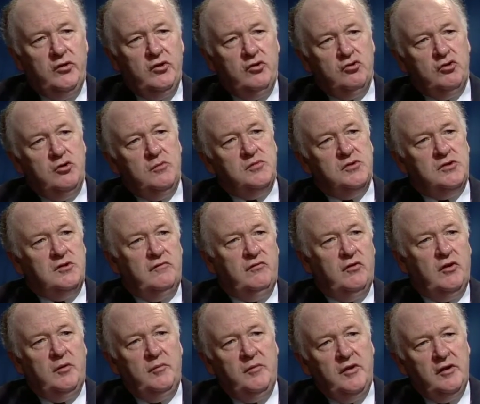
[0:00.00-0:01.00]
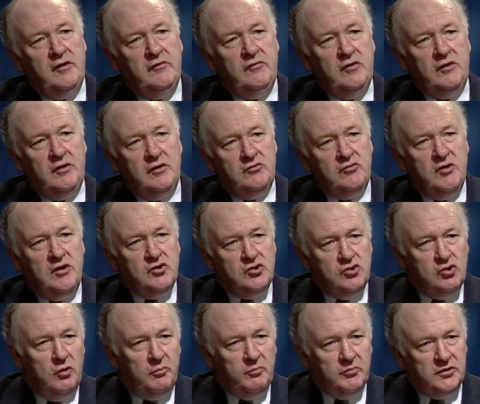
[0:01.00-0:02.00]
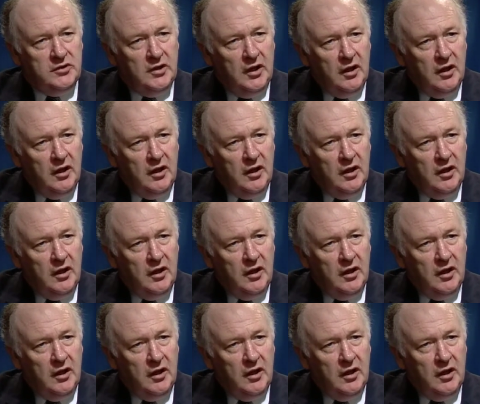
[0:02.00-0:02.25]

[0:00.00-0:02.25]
the troops to follow me over the trench tops.